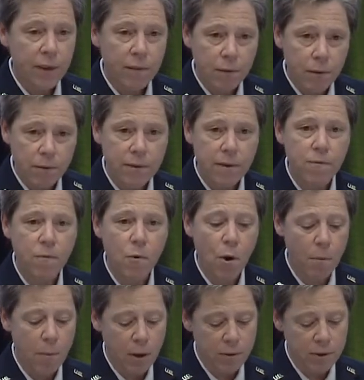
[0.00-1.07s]
First and
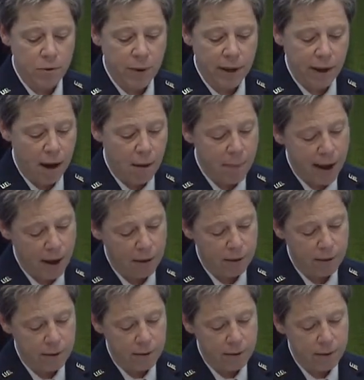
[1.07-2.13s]
foremost, we come
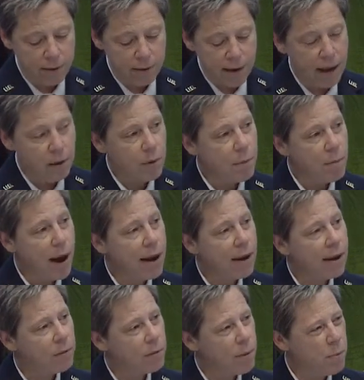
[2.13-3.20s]
out and
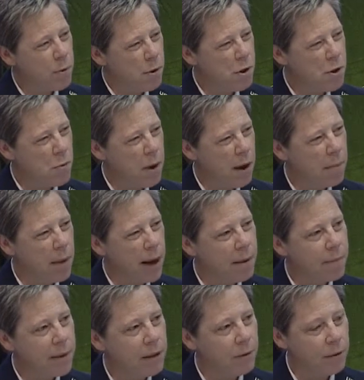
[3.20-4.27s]
we push what
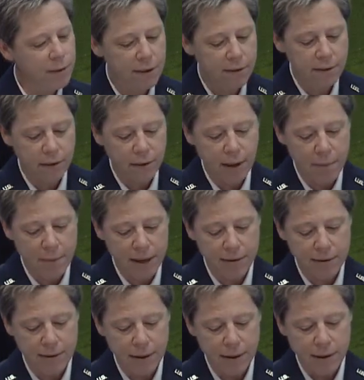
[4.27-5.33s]
might be traditional
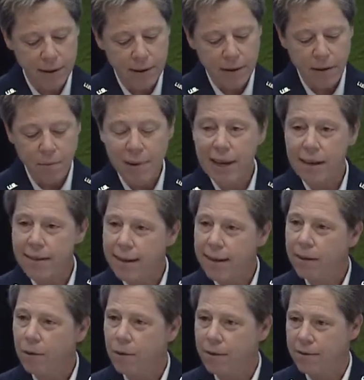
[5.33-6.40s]
limits to be
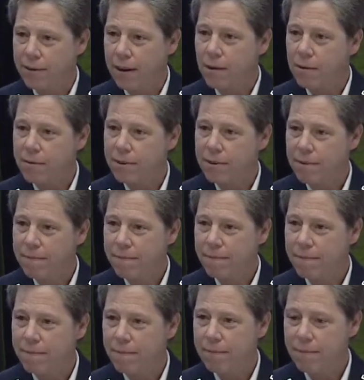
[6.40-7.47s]
authentic to ourselves.
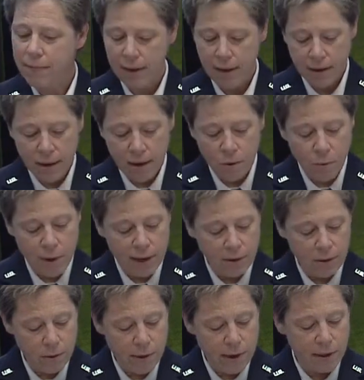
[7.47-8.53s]
We
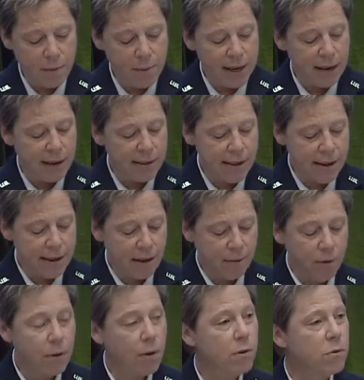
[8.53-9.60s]
do it to be authentic
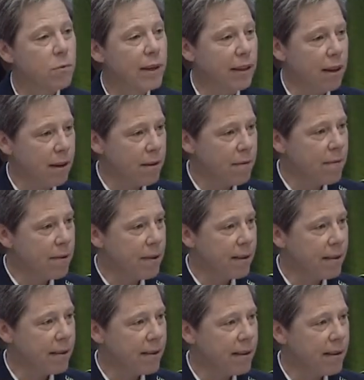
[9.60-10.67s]
for those we love
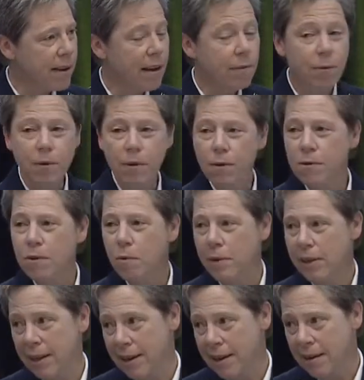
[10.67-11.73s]
and for those who
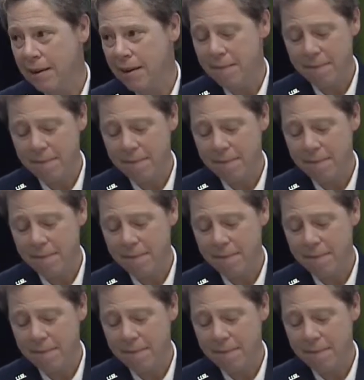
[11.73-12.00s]
we lead.